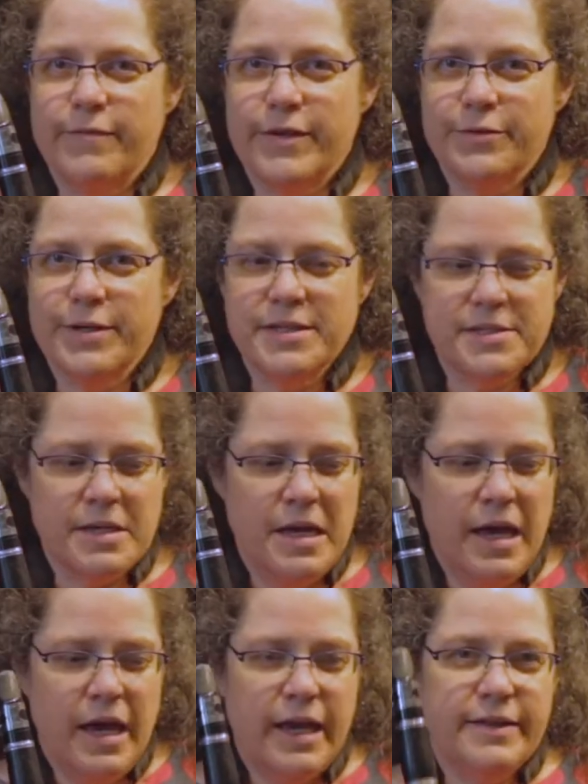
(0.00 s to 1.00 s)
fingerings,
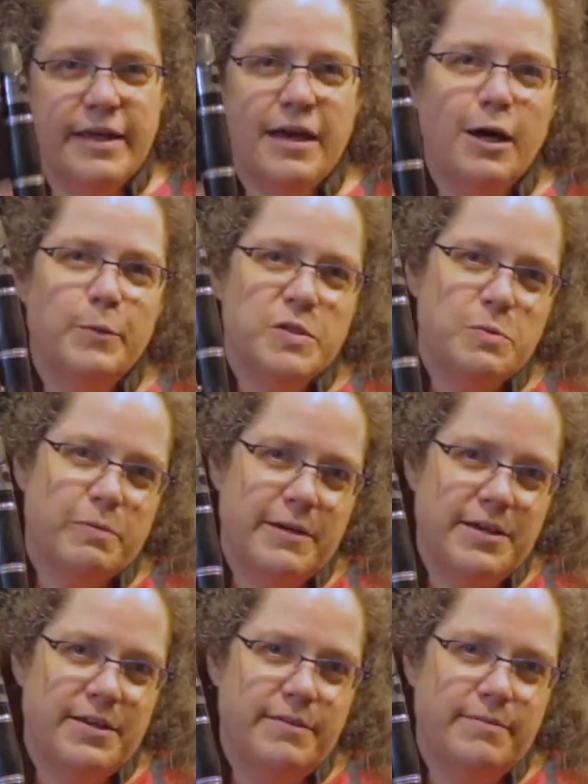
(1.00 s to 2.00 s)
and they help us
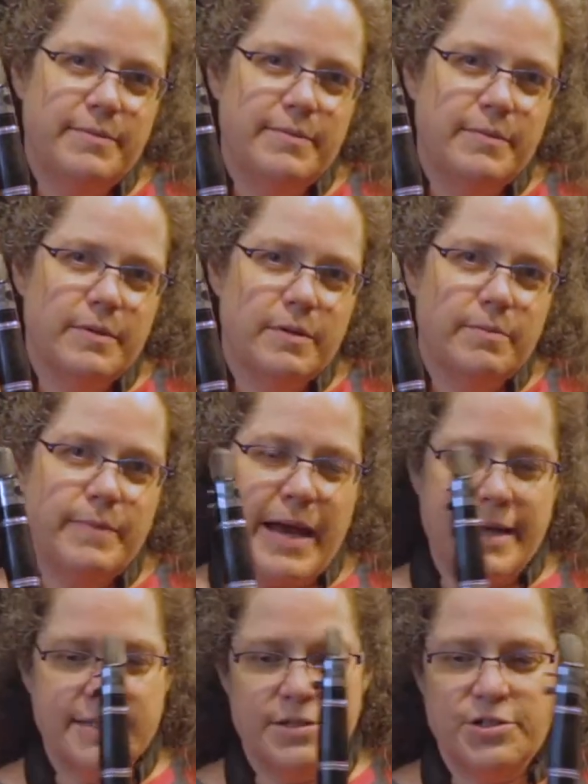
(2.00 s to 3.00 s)
play
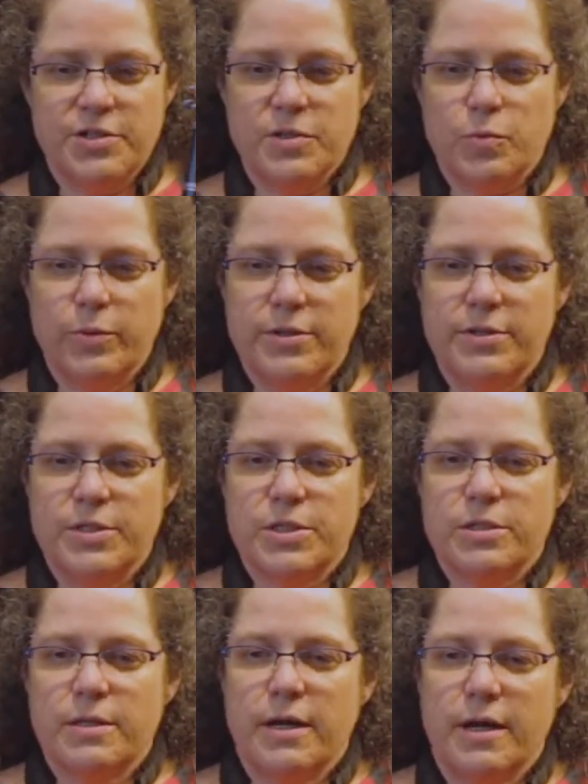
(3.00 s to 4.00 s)
passages
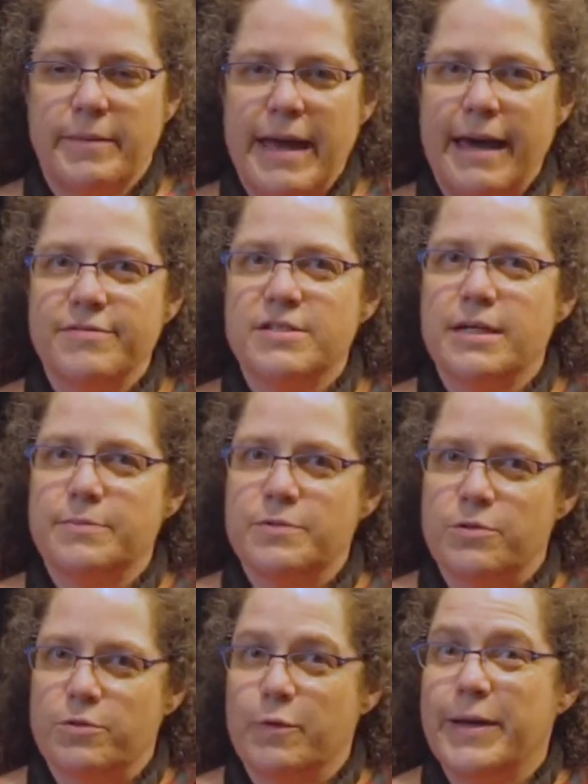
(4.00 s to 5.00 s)
with um, half steps
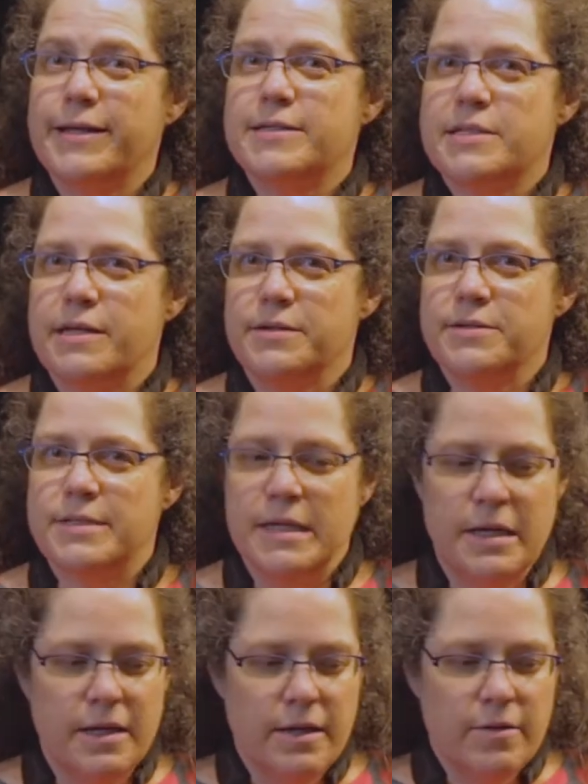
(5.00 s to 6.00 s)
or chromatic scales
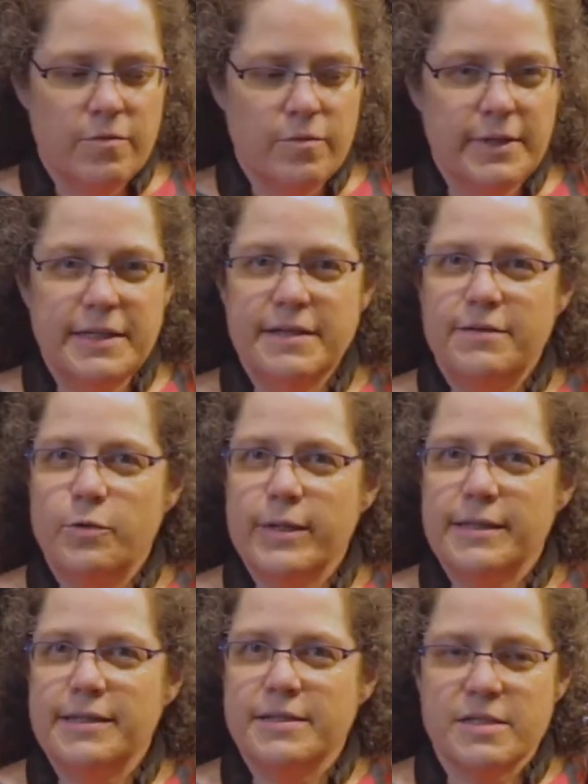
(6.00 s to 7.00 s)
really
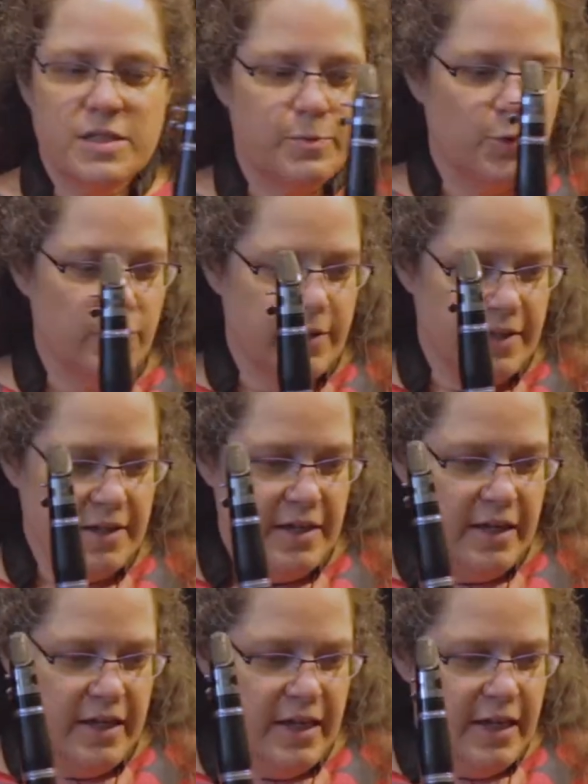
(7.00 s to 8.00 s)
quickly and smoothly.
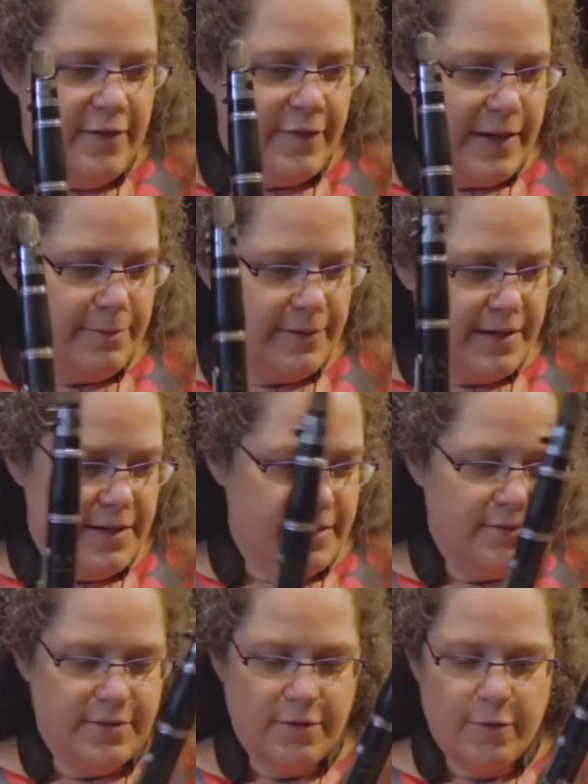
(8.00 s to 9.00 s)
If I
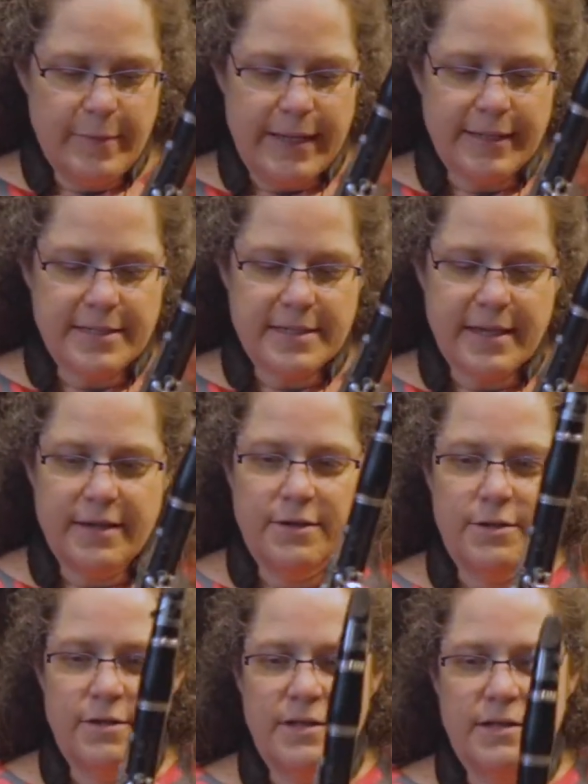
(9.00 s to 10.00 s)
play the chromatic
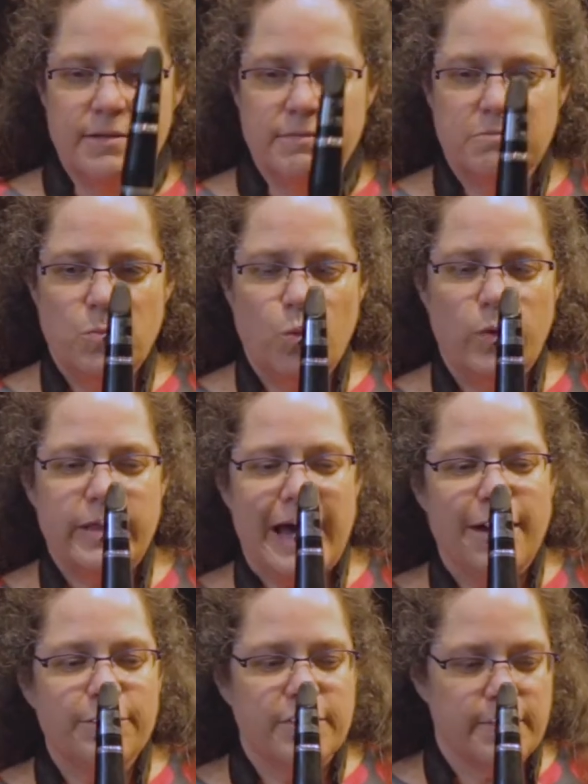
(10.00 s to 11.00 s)
scale
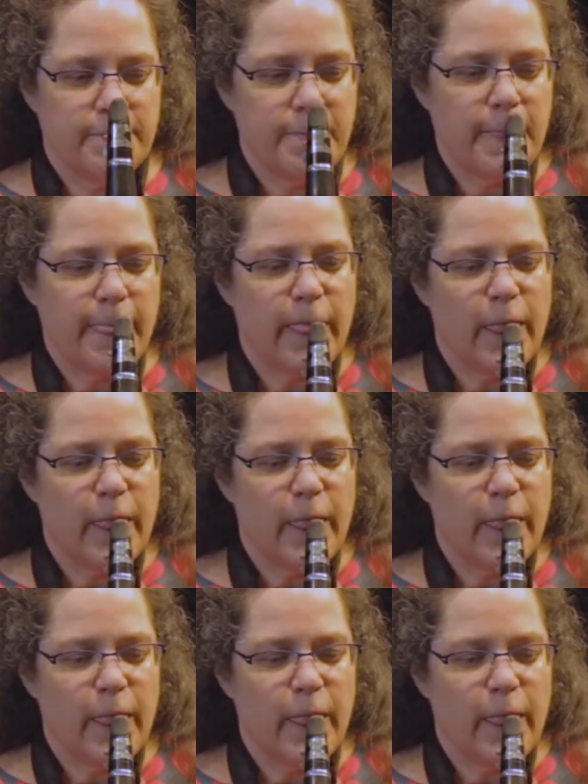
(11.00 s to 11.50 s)
without them,